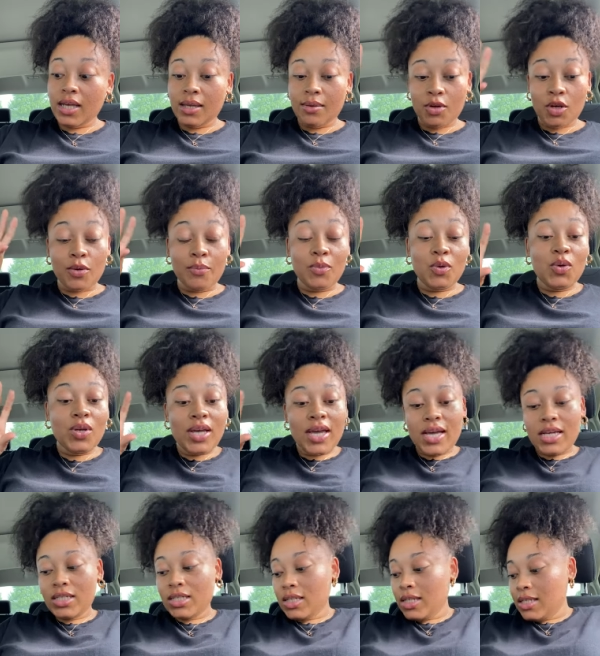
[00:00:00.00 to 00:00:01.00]

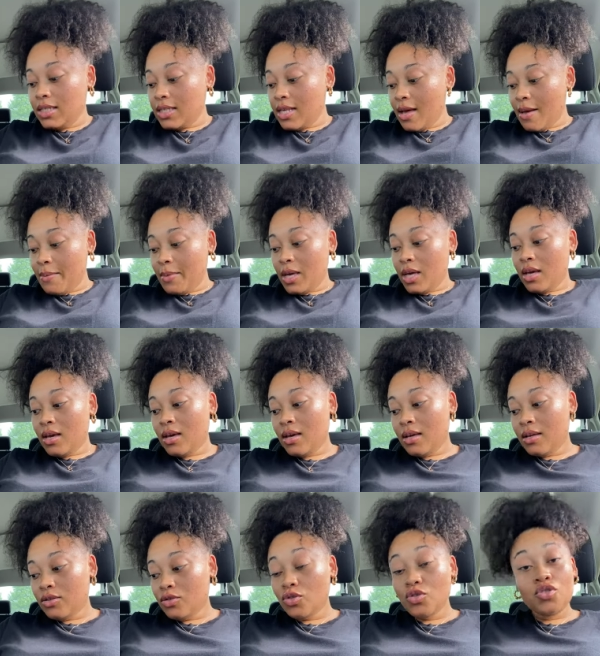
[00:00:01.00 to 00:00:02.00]
communication is coming
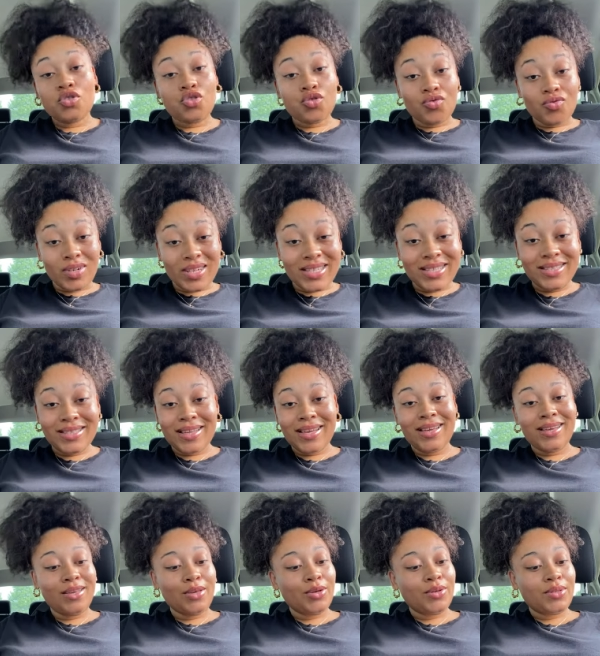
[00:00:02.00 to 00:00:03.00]
in.
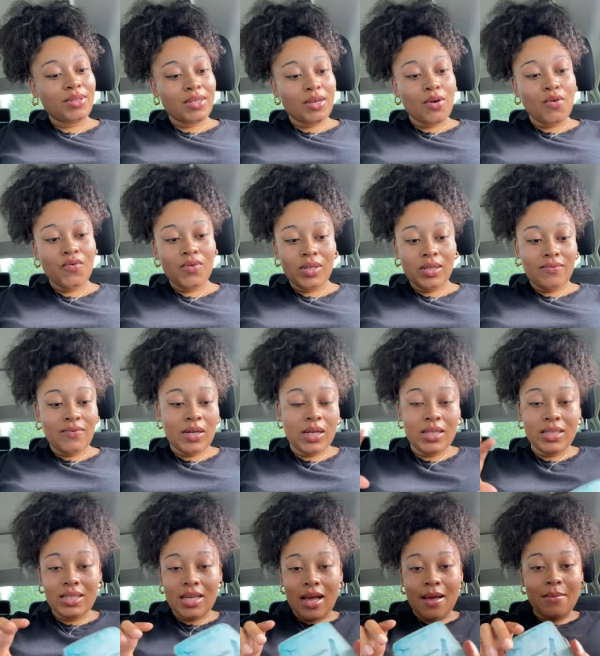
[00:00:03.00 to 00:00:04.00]
Trusting in yourself and
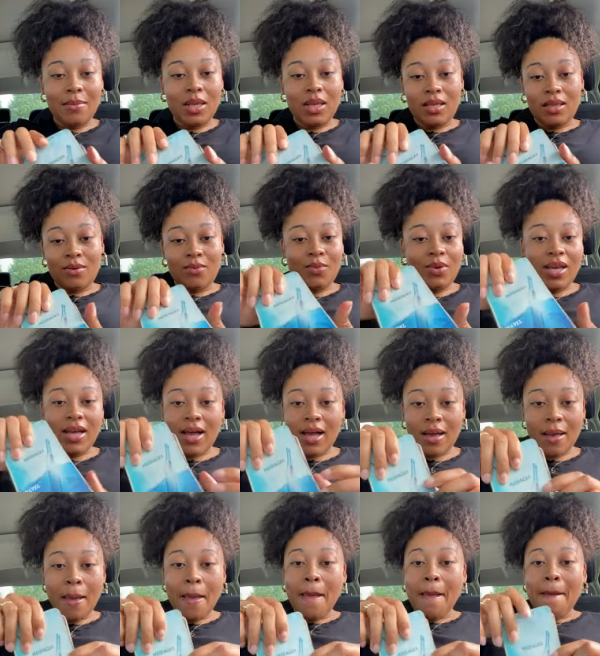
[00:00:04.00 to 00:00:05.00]
divine timing. And then we
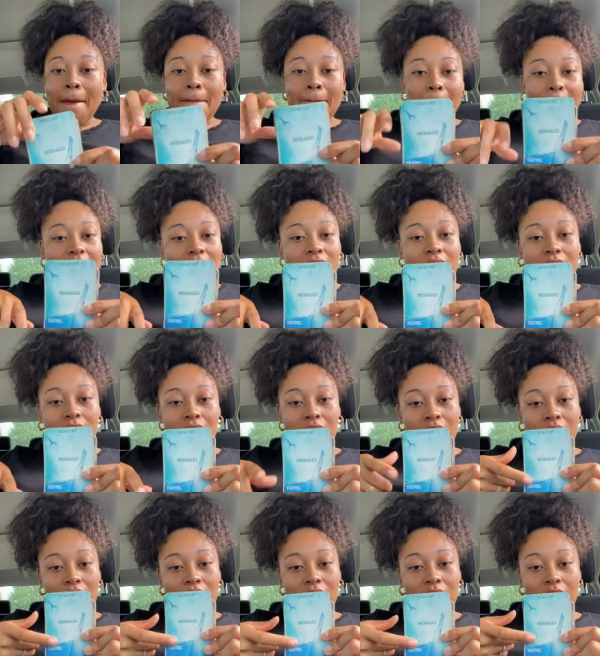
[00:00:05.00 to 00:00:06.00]
got
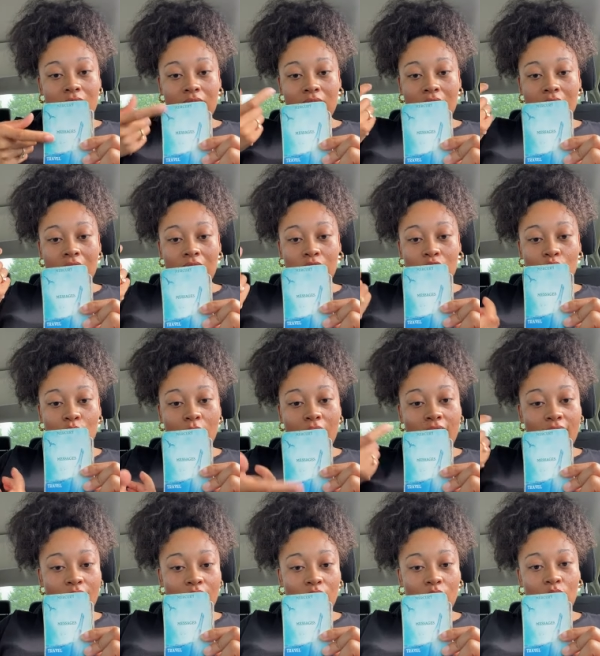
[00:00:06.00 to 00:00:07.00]
messages,
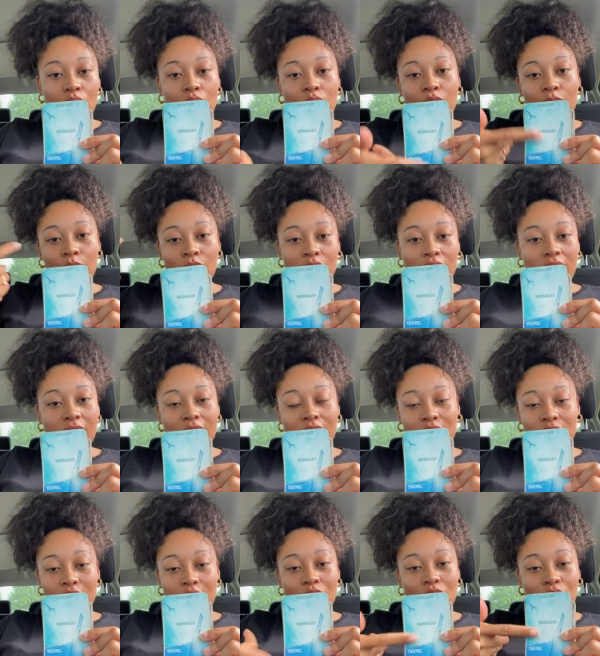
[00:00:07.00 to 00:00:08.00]
travel,
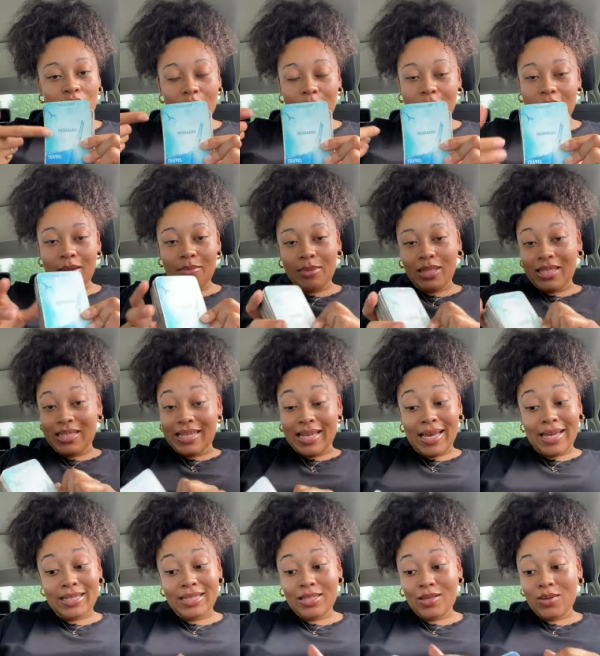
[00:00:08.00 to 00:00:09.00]
communication on the bottom of the
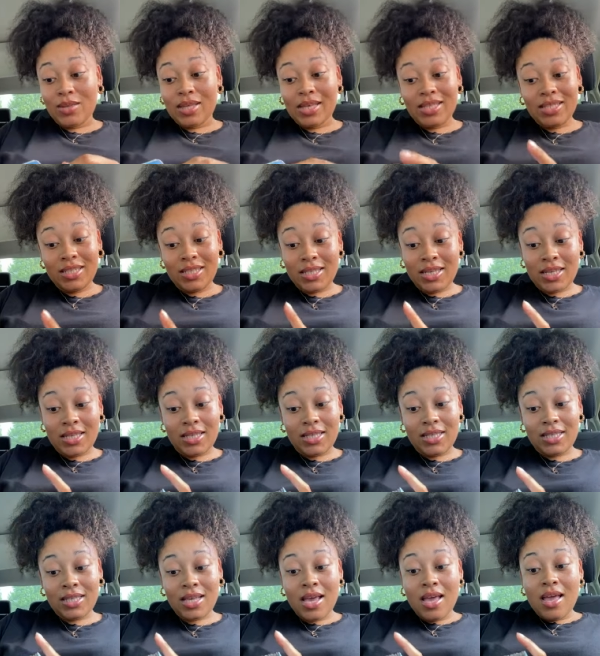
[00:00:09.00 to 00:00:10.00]
deck. So that's
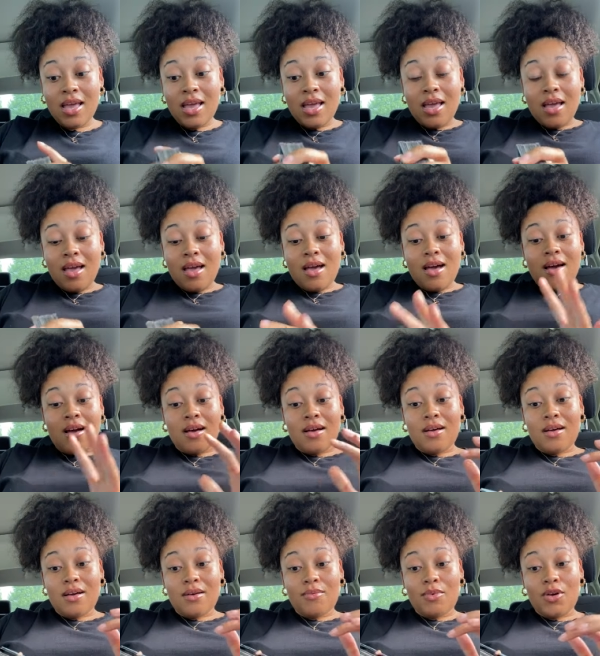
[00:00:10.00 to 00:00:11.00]
just
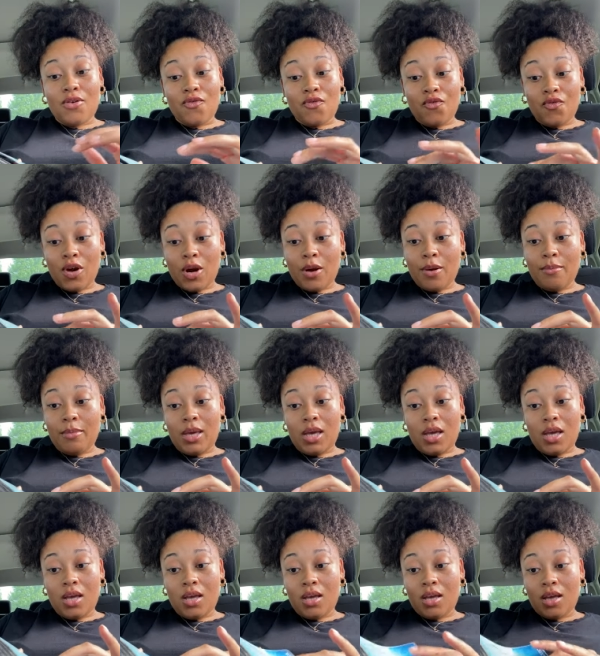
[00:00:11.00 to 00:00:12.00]
um,
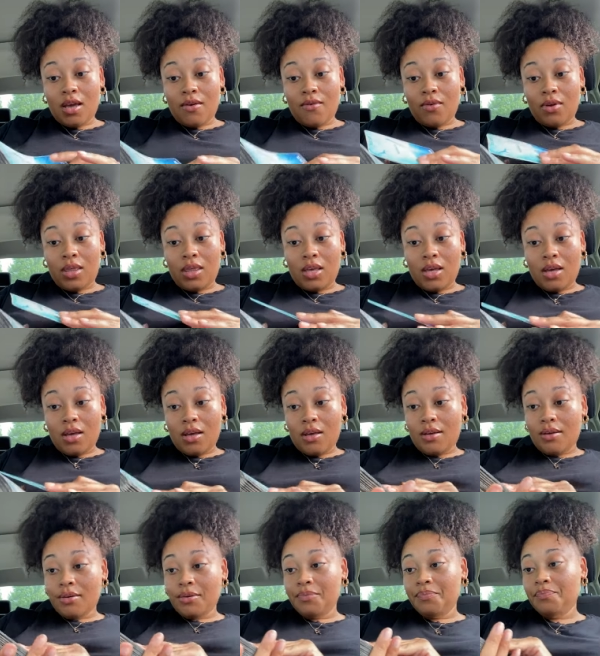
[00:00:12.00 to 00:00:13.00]
confirming everything.